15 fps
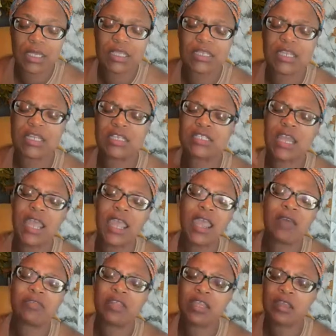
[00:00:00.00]
than to
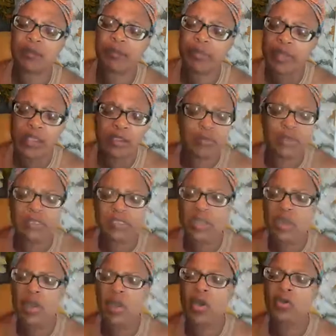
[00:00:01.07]
have the appearance
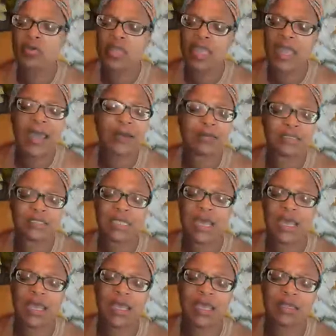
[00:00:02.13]
on the
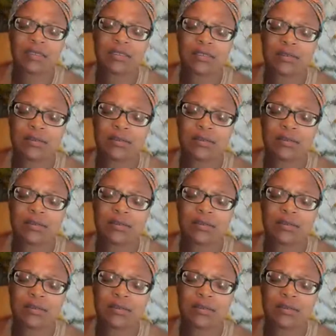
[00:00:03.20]
outside,